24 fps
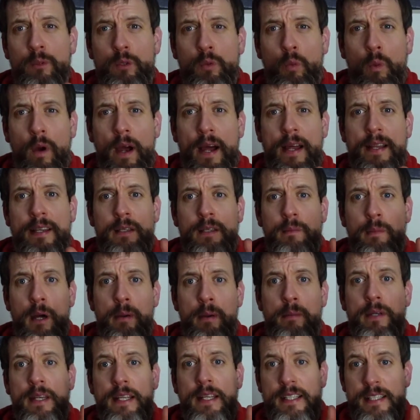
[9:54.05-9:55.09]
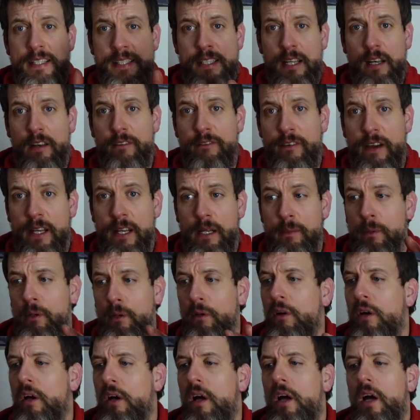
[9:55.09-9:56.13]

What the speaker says: aware at the moment, it's still available.